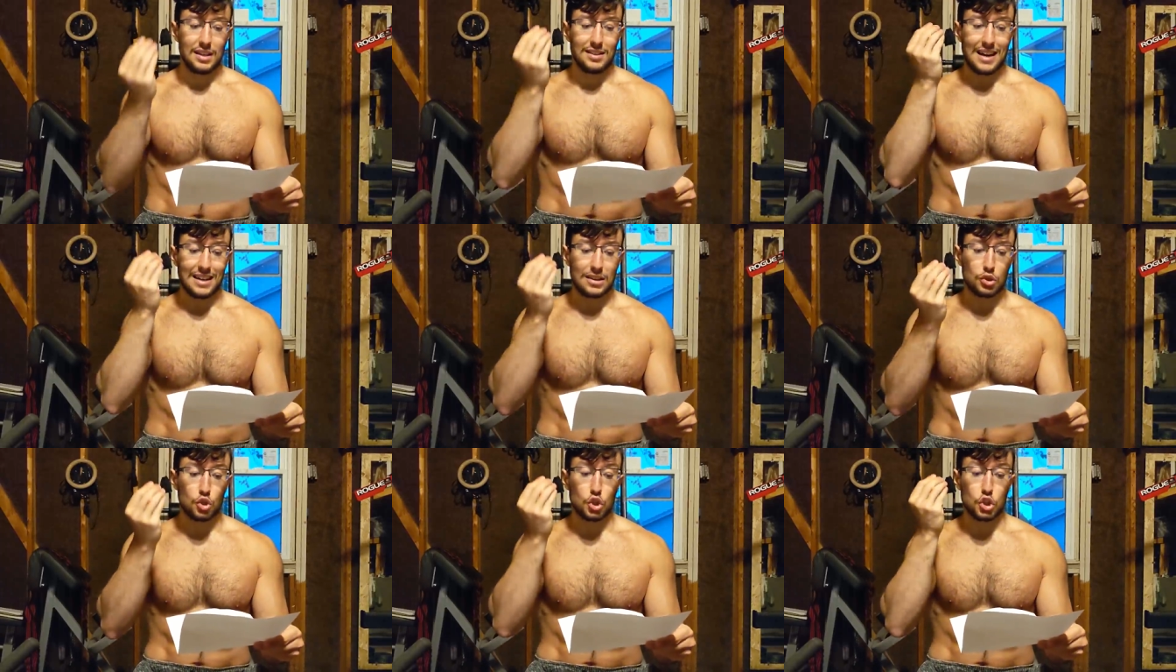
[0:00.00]

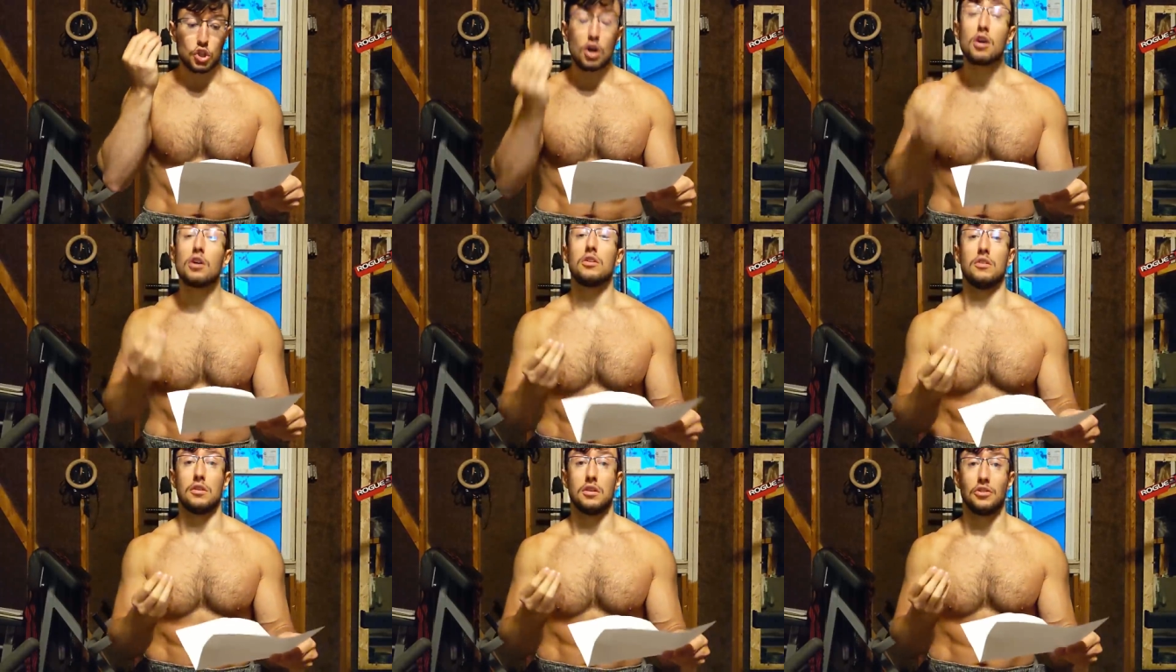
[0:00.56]
That
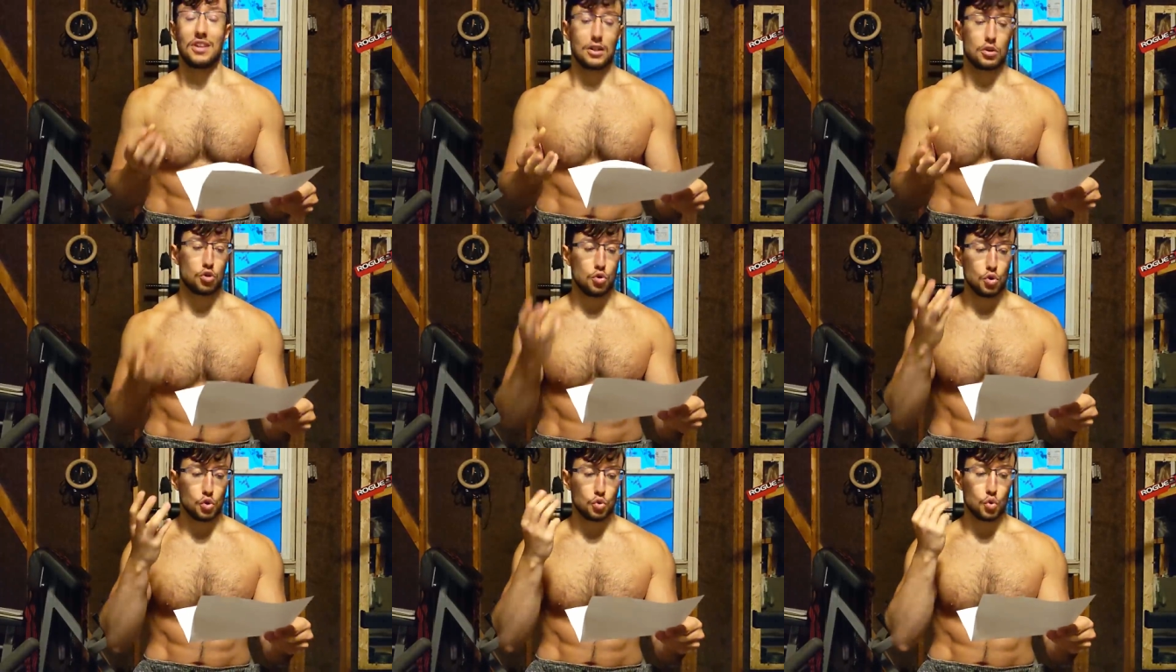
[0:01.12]
sun
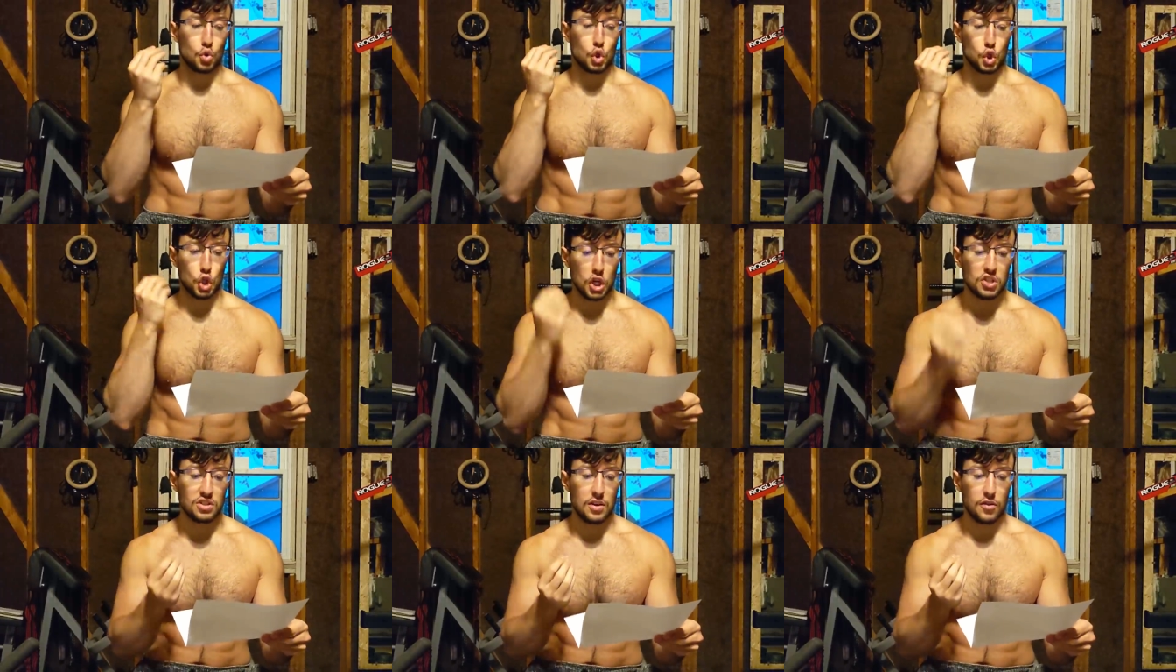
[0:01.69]
that used to
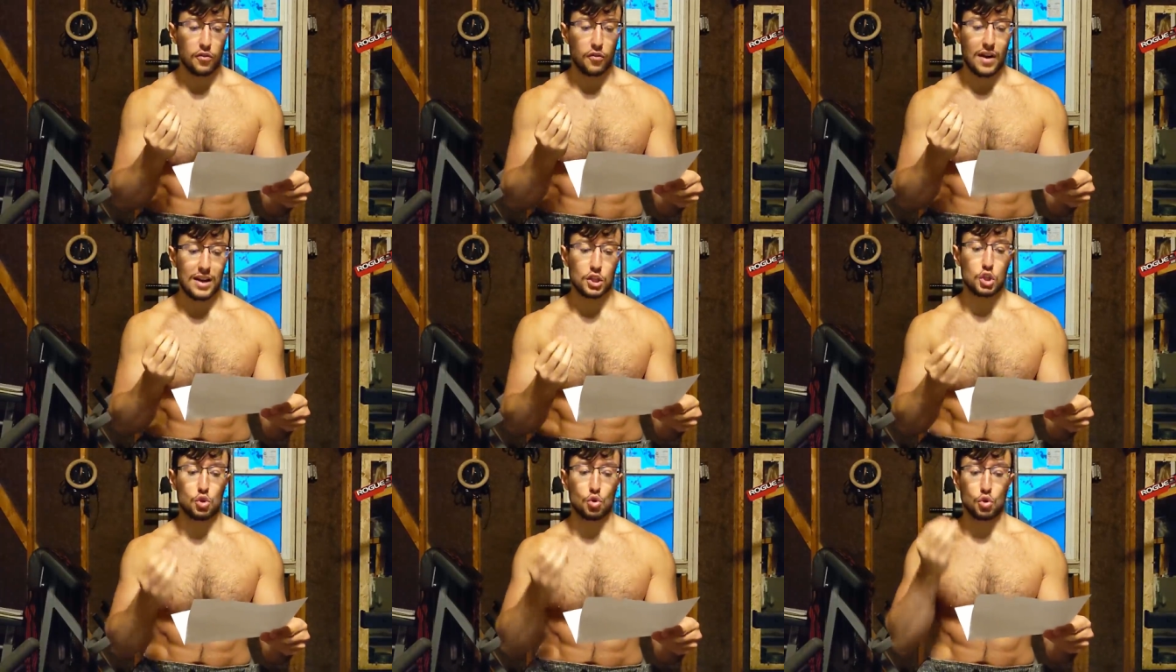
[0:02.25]

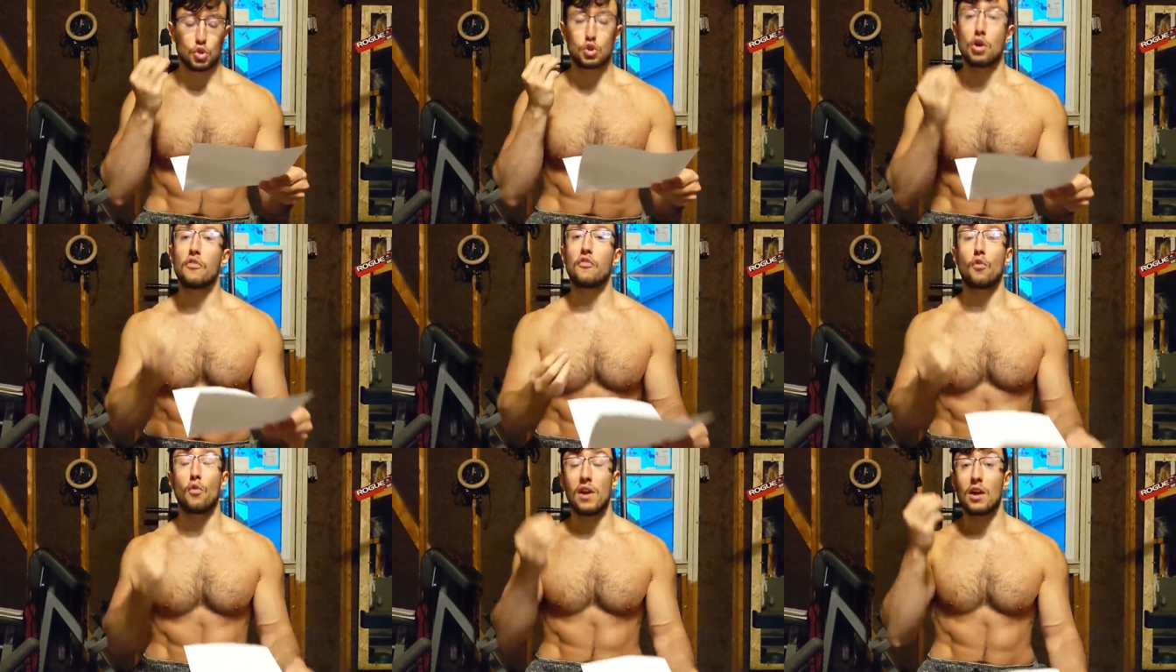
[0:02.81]
justify the
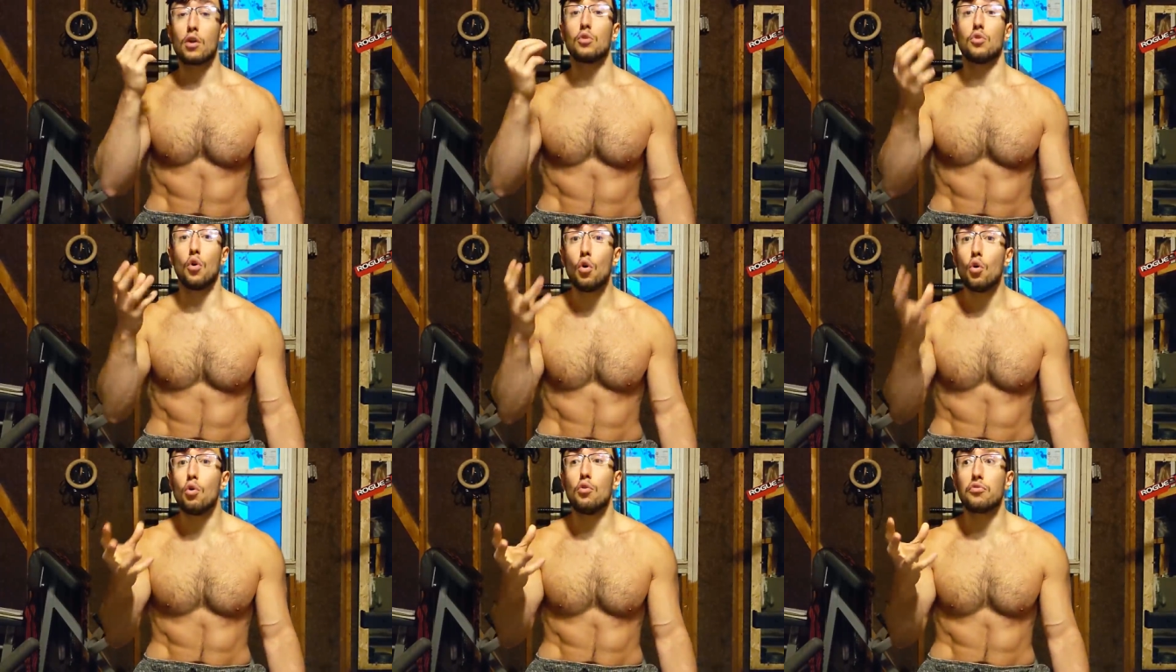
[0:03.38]
suffering
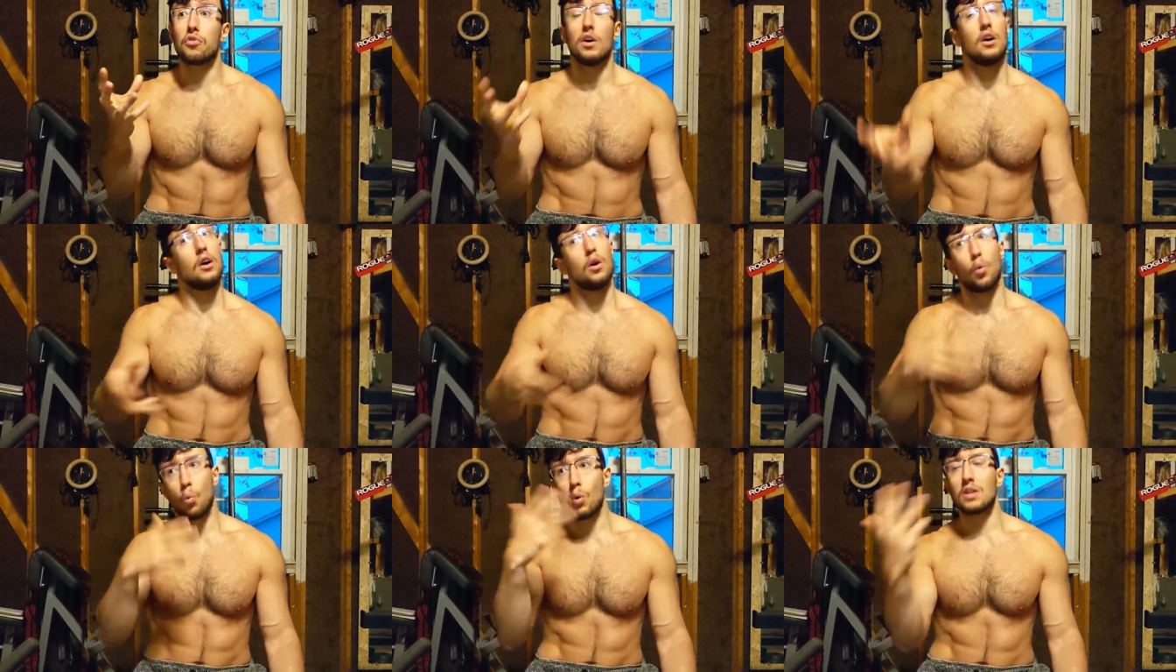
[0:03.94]
on earth
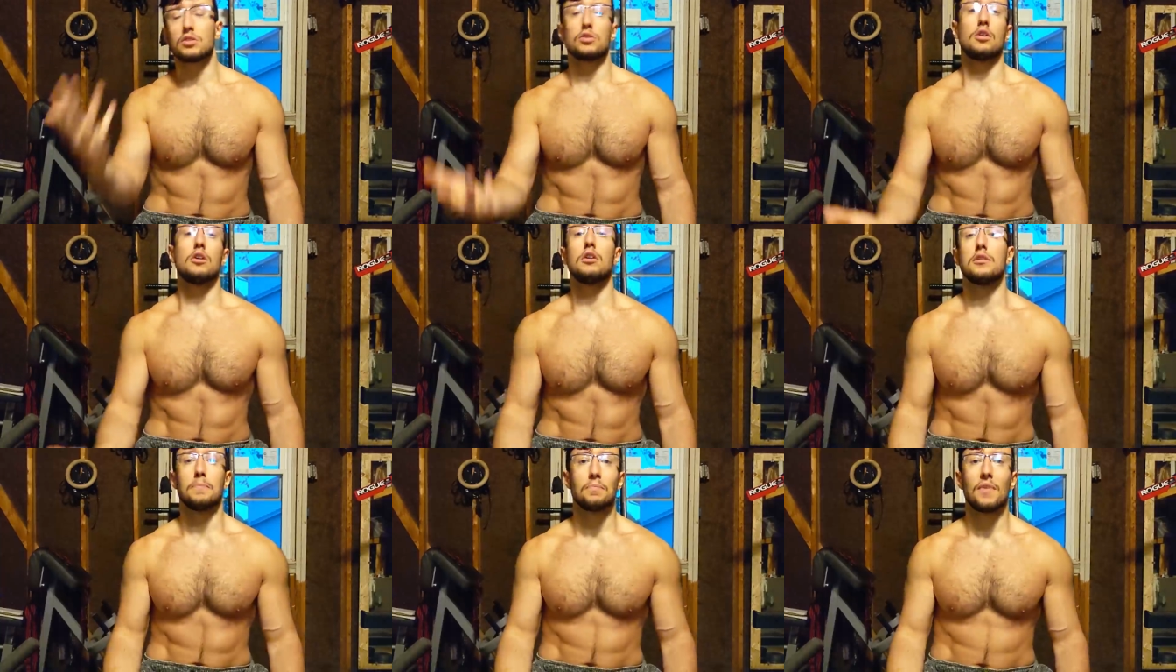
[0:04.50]
was
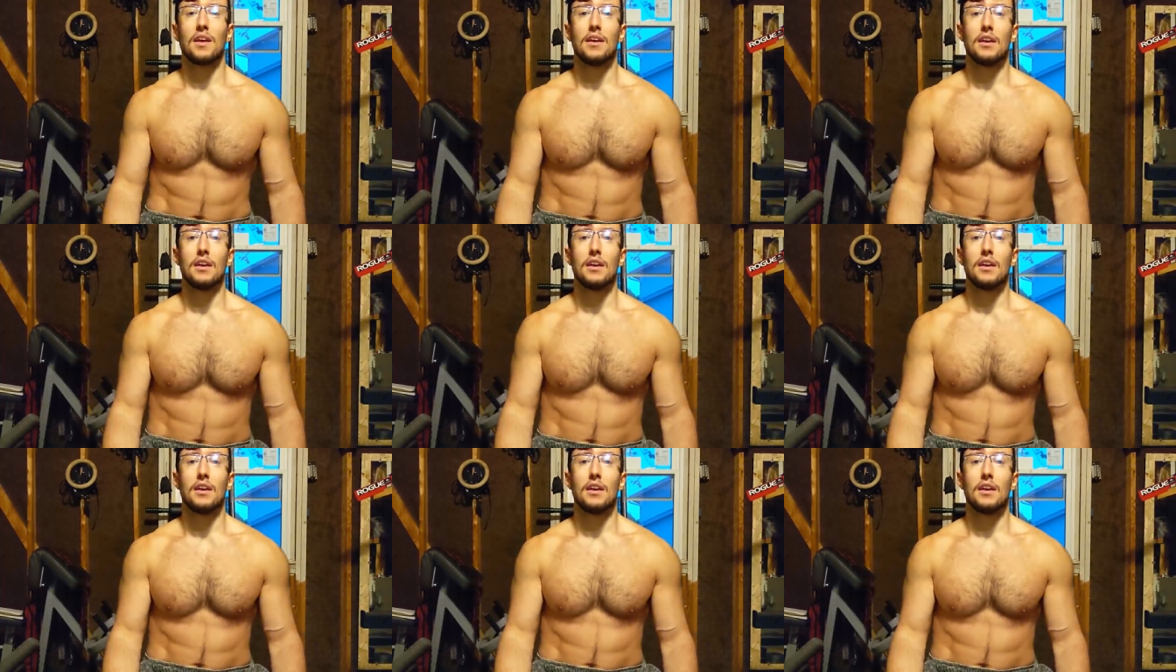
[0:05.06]
gone.